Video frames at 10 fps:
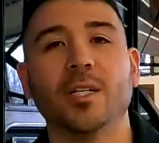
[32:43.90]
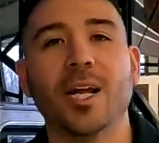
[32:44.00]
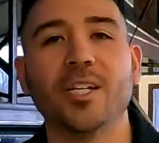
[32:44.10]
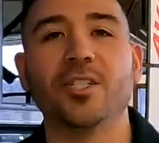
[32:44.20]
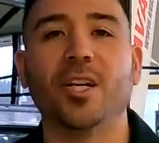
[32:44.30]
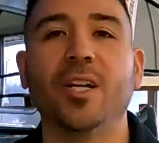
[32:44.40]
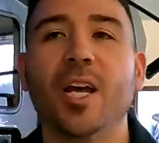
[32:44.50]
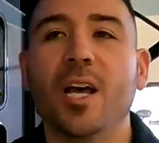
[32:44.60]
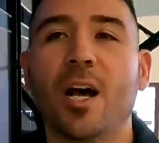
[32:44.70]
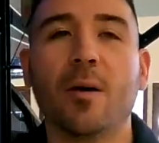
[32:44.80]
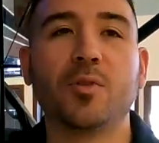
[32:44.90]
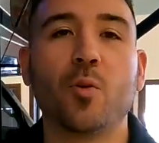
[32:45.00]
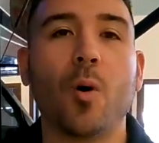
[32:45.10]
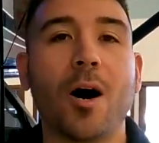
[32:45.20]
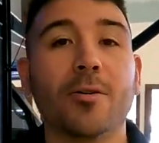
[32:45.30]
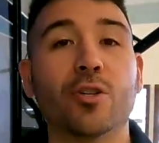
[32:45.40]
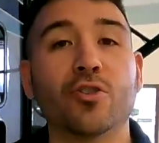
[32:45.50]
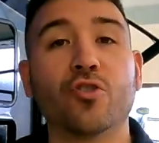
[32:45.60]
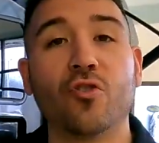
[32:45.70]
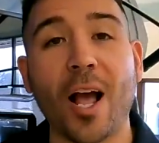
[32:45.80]
the nation. So while you're
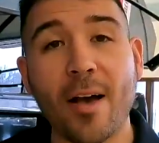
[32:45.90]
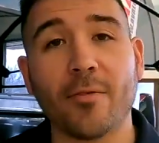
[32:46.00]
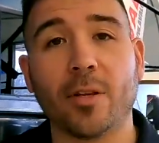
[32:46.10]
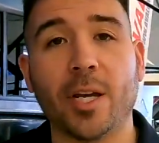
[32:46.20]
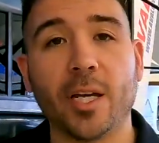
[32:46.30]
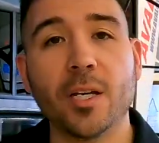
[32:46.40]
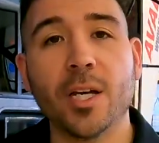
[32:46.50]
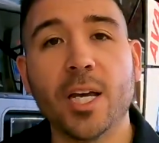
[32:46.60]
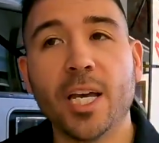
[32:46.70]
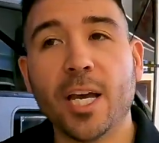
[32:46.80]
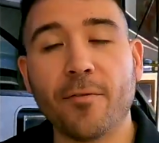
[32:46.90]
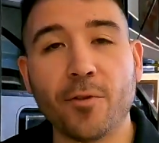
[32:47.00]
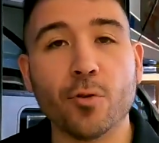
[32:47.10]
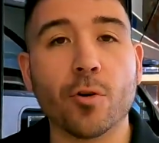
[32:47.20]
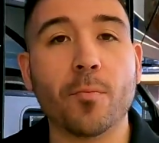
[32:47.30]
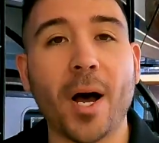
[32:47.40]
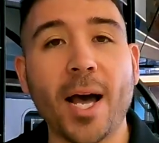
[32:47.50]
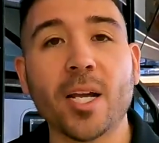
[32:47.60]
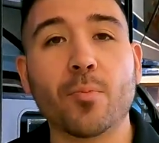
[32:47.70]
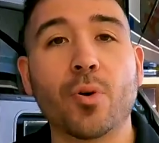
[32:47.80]
traveling, if you are
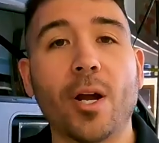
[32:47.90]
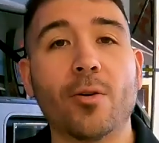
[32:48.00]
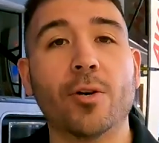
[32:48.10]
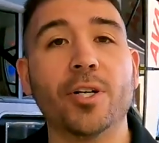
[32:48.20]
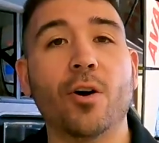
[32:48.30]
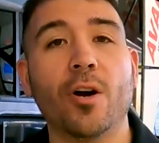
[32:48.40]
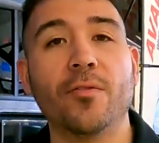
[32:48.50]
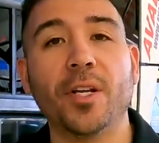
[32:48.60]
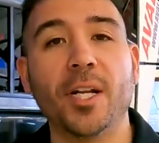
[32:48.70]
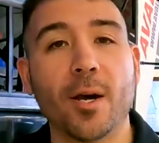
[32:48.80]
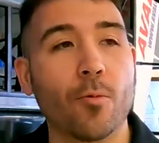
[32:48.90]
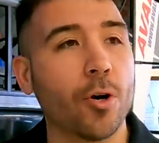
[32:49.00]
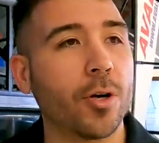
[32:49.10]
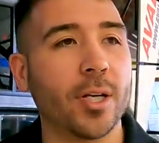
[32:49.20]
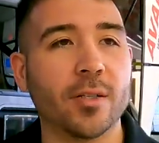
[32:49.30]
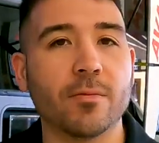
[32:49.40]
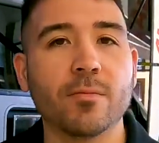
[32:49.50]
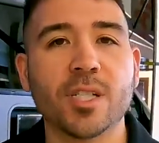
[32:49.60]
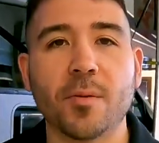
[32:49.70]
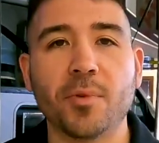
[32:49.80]
by a Priority RV Network and
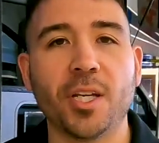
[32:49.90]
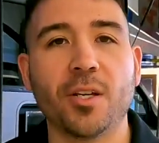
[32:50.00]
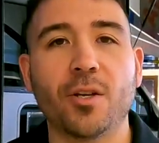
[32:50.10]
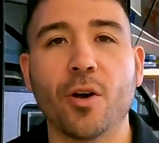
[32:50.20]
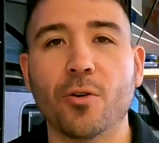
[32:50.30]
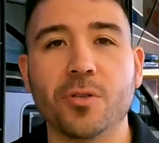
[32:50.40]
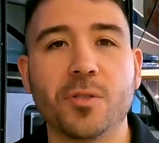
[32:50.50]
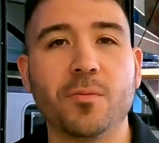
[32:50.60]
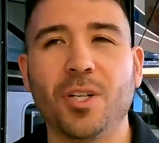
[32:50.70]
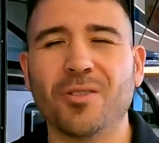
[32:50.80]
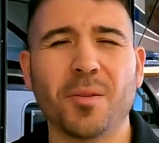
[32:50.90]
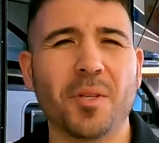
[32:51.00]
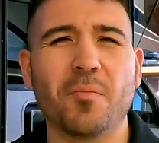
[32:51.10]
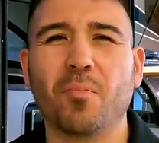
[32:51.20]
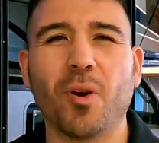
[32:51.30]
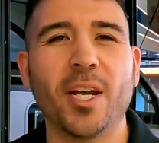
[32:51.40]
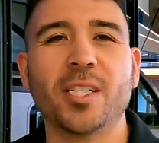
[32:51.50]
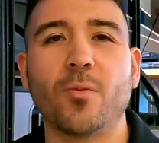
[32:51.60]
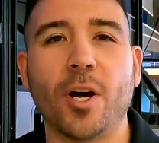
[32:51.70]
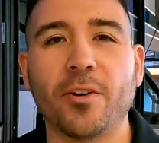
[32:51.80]
something goes, something
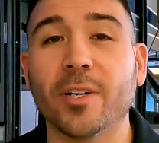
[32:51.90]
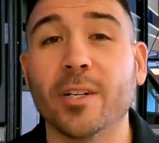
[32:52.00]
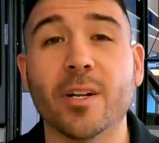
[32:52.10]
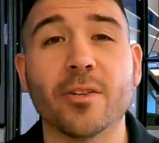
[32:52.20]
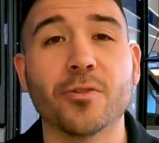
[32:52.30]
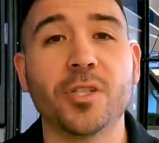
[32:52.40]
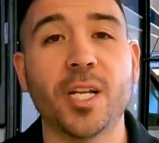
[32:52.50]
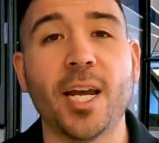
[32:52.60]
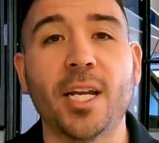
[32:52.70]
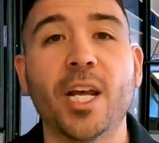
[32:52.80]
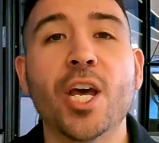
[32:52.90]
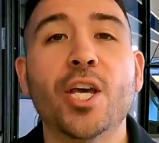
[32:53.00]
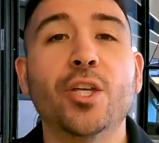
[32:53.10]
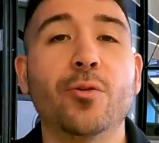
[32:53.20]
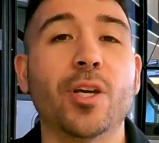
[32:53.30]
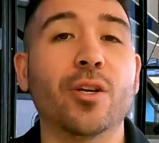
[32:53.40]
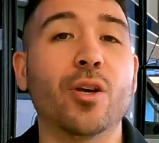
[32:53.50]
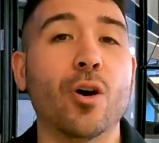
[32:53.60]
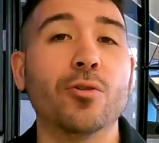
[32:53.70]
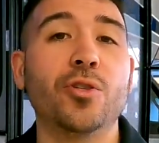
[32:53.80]
breaks while you're in another state, you can
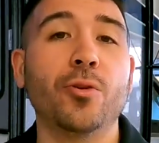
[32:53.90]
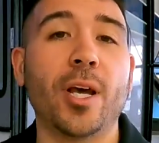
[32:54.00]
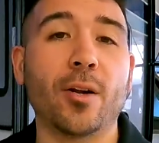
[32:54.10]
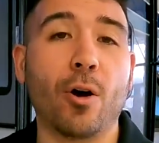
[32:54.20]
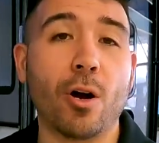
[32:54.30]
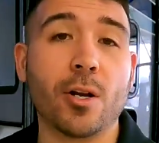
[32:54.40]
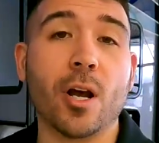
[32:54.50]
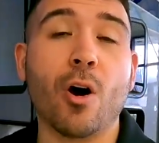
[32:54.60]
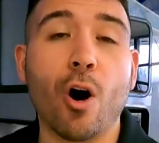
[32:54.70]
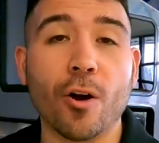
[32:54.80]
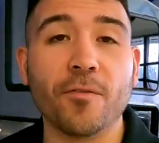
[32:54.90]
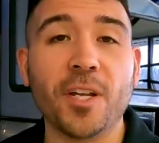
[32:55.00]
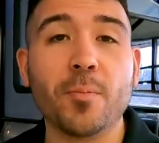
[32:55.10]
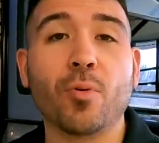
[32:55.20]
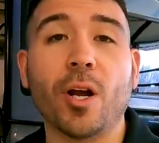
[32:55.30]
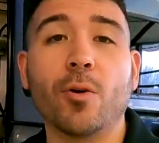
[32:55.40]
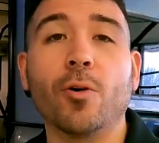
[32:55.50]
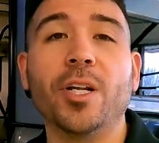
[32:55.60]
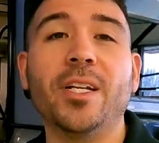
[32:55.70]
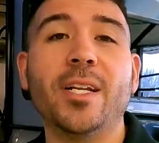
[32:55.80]
go to that RV
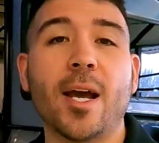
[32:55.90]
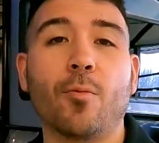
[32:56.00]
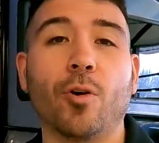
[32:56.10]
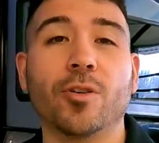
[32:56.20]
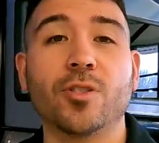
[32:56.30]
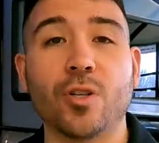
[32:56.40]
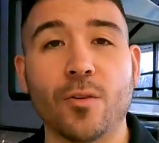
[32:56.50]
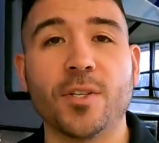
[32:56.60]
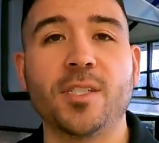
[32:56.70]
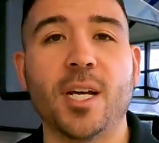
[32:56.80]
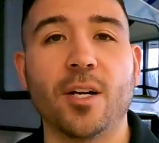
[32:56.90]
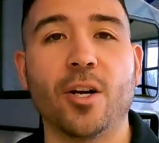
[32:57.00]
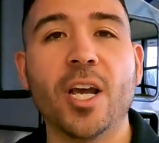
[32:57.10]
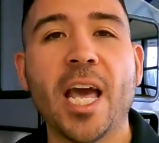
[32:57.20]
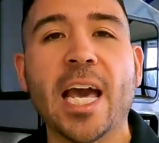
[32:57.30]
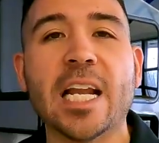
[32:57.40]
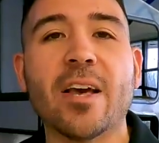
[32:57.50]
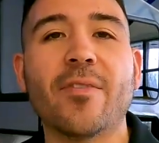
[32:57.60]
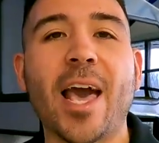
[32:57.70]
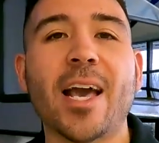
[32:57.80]
Priority Network Service Center and
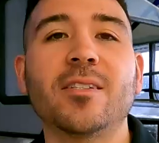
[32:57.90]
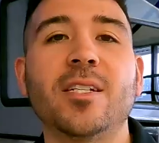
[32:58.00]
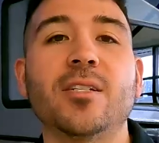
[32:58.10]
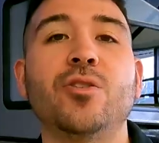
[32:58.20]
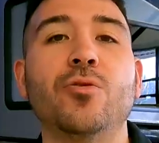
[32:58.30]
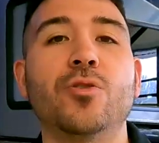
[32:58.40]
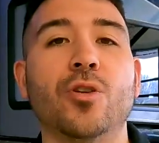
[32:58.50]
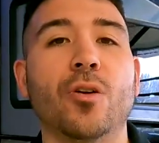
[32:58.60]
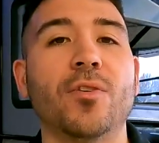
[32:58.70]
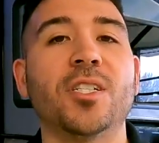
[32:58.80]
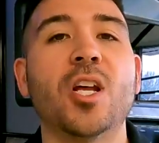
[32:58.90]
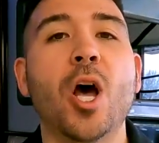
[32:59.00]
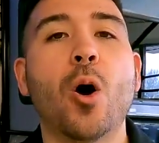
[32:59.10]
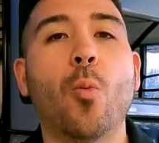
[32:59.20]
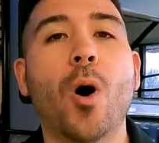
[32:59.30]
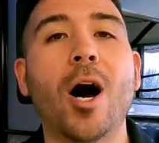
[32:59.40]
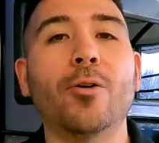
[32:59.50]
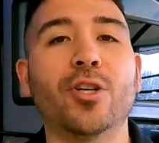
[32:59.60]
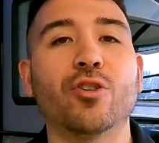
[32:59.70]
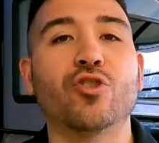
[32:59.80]
have access to service
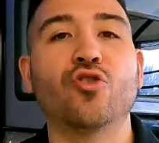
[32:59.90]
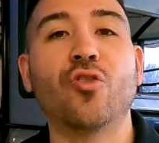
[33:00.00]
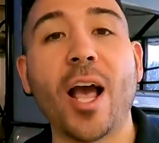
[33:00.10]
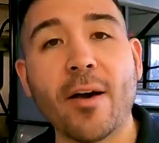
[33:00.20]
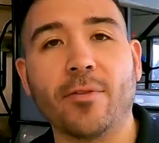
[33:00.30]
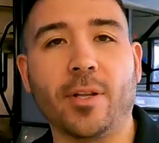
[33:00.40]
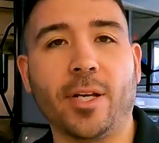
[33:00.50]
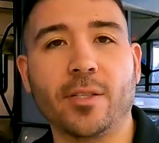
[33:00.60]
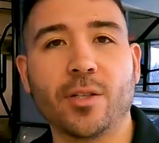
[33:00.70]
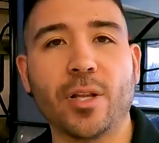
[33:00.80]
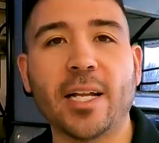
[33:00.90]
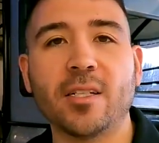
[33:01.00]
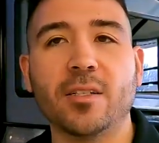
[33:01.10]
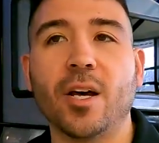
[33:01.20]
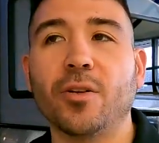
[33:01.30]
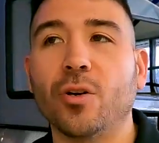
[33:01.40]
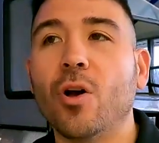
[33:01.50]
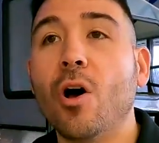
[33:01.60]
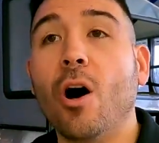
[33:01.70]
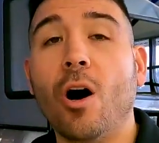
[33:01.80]
while you're traveling. So that's another
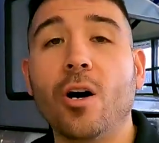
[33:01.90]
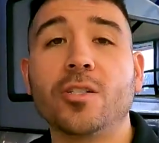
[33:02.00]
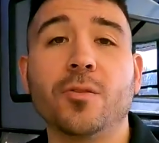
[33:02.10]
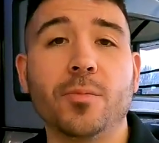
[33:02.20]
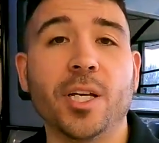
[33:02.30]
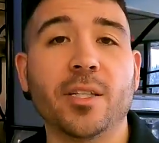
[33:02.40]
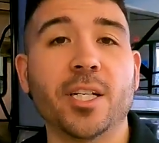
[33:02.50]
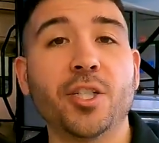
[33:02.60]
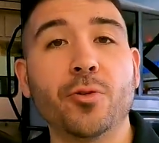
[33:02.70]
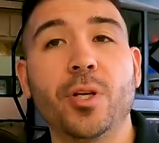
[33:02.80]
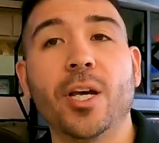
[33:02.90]
awesome thing that you